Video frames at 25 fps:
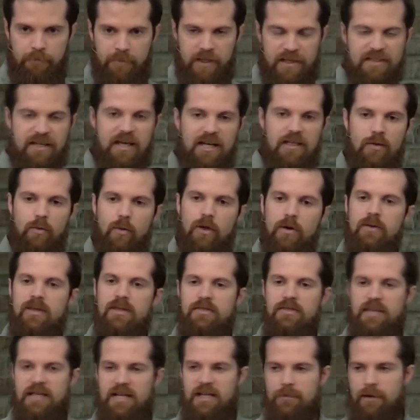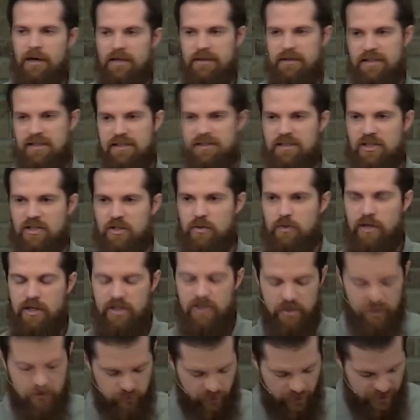That's kind of the way we think about these
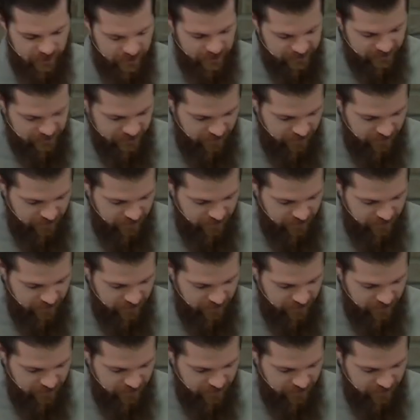situations, right?